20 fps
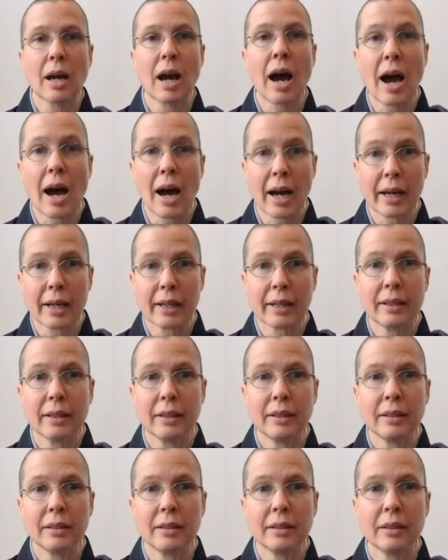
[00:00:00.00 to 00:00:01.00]

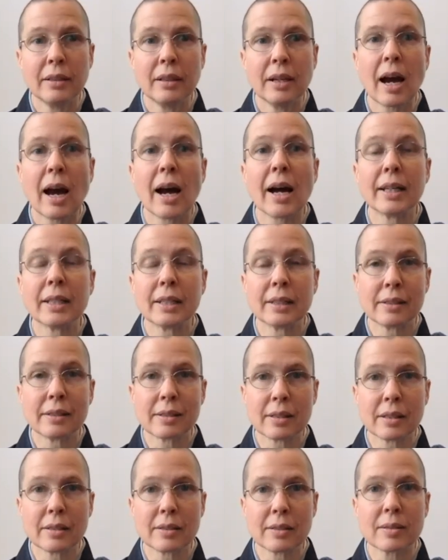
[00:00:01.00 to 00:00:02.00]
I
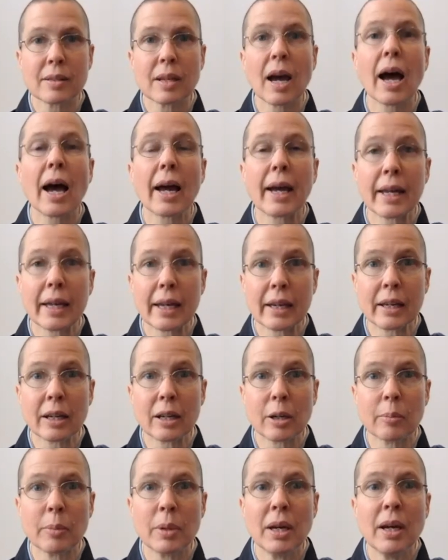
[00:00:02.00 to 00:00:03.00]
exist, I
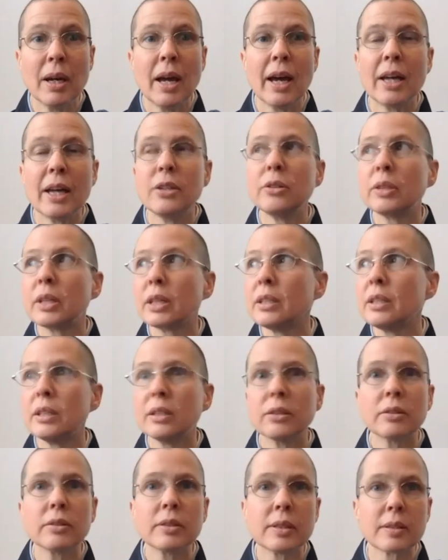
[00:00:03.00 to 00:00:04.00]
am. And you can
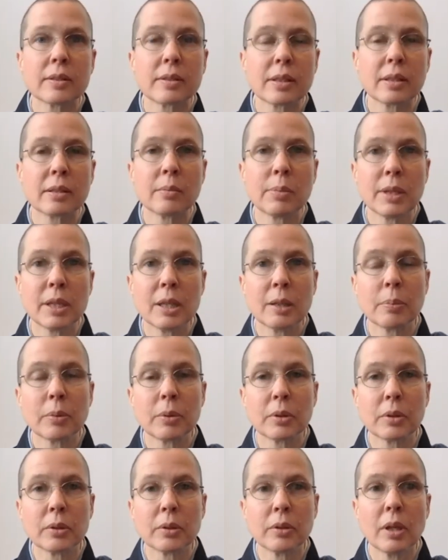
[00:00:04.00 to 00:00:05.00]
hear this in
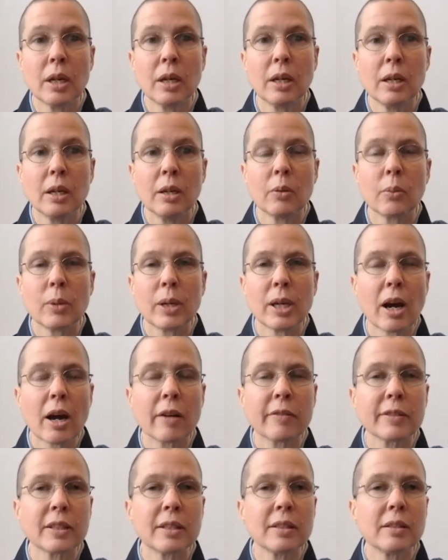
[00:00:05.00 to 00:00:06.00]
people. We
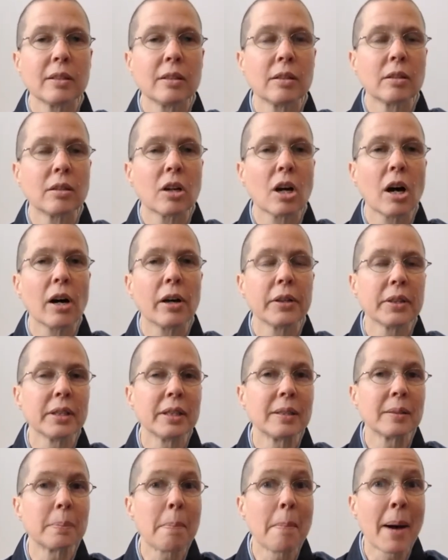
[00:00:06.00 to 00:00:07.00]
often call
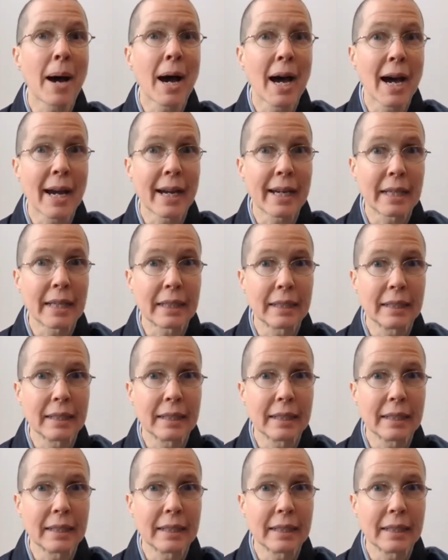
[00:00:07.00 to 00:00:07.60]
things my.